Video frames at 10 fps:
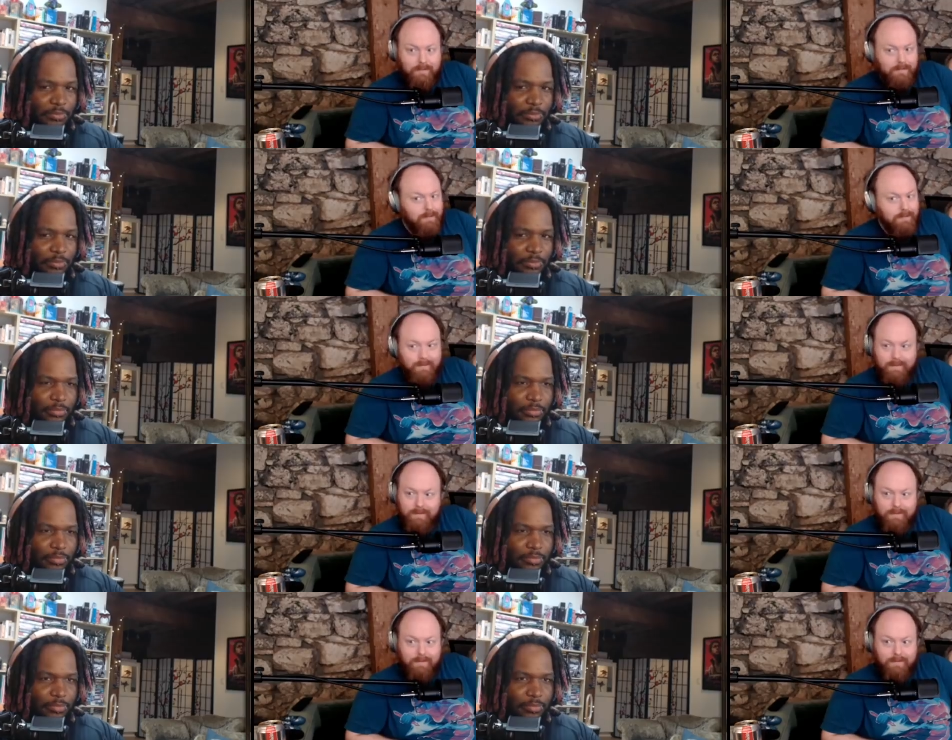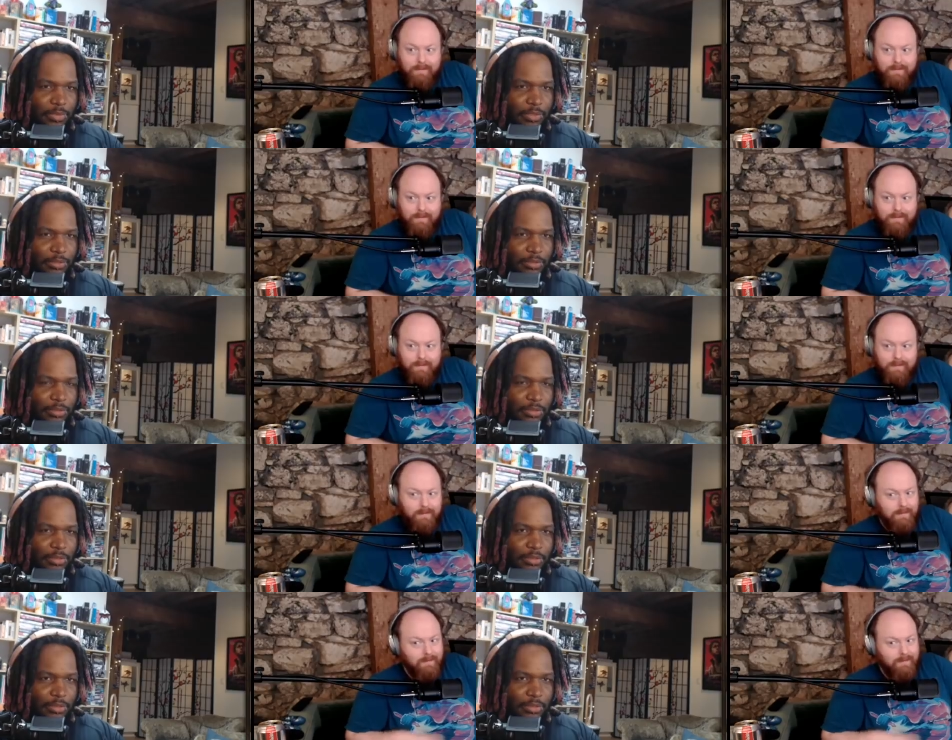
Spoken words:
No one is speaking in this clip.